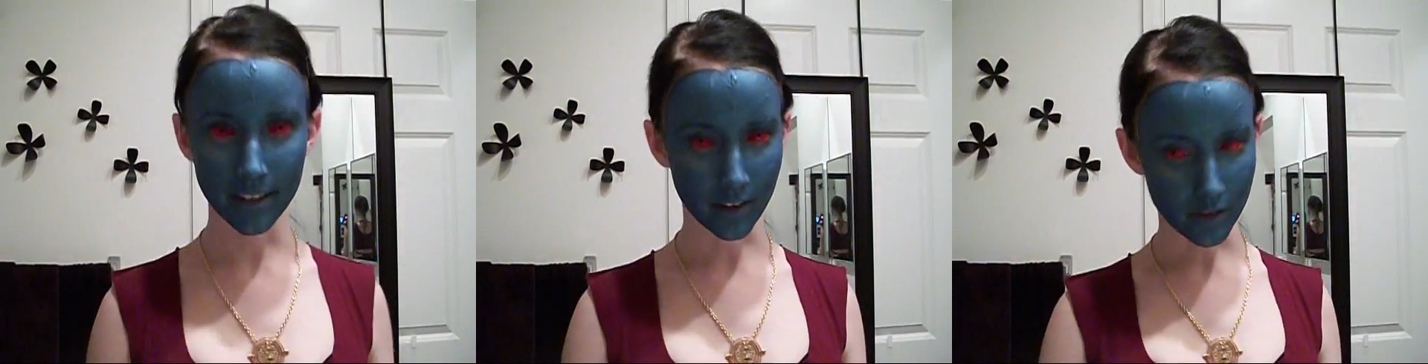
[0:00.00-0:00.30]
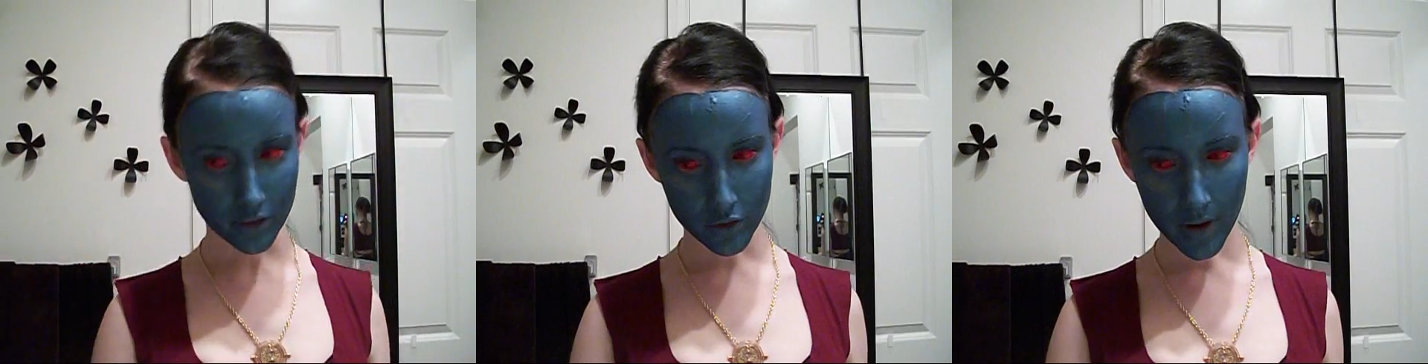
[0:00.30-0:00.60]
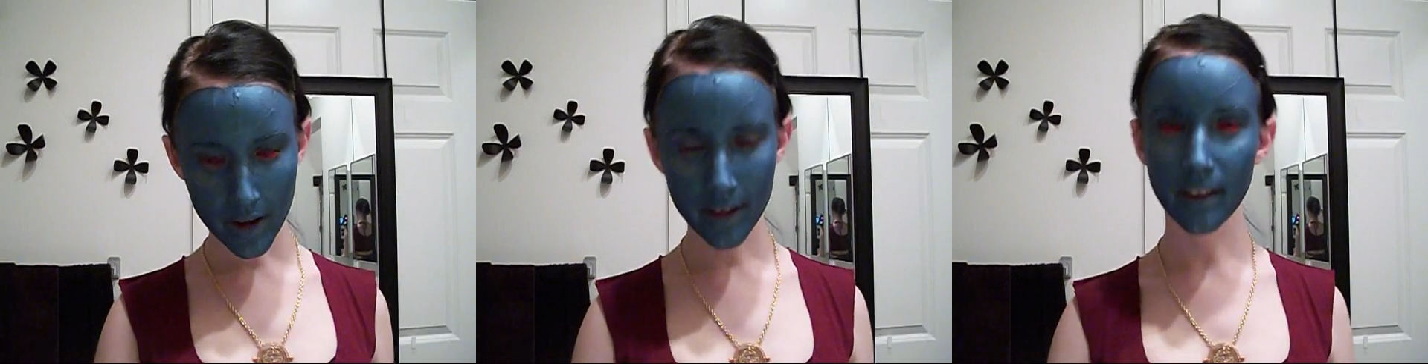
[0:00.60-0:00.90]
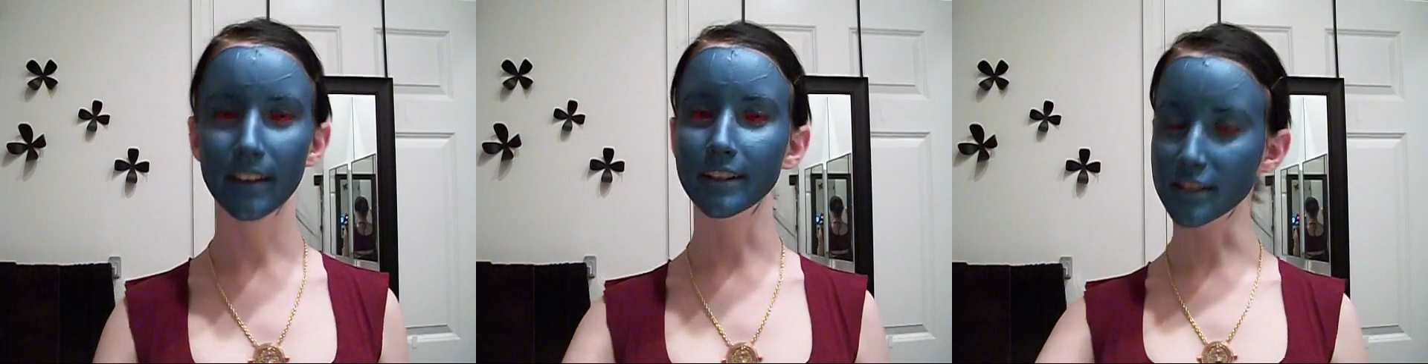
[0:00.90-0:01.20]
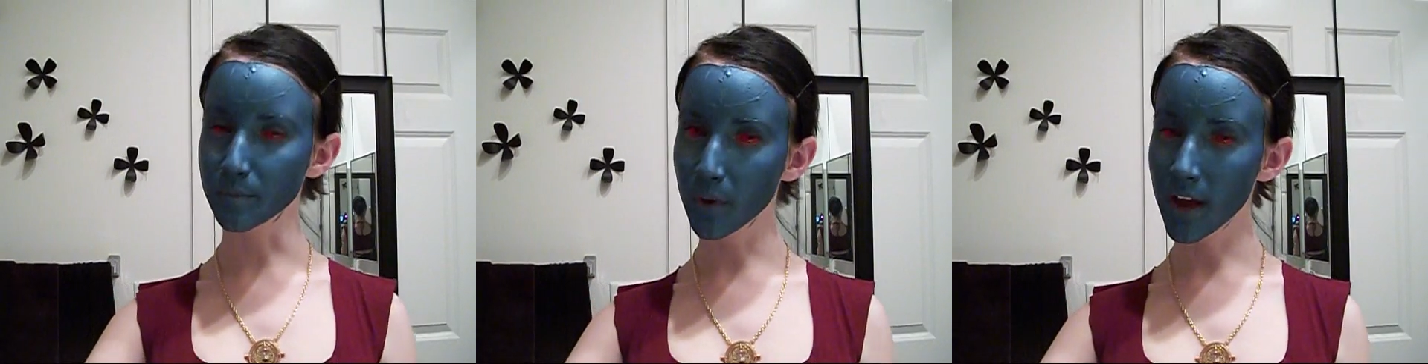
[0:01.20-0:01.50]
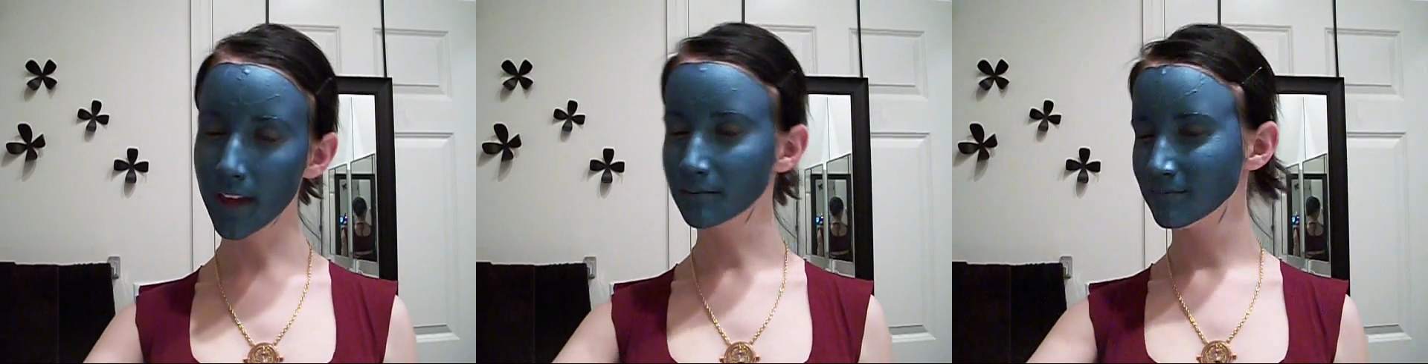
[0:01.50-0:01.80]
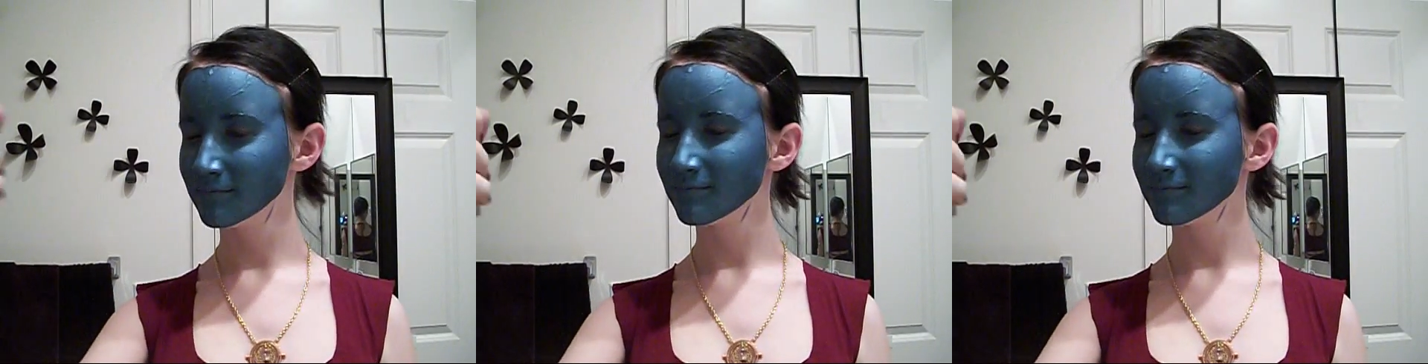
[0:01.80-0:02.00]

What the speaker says: Now that it's dry, get to spray.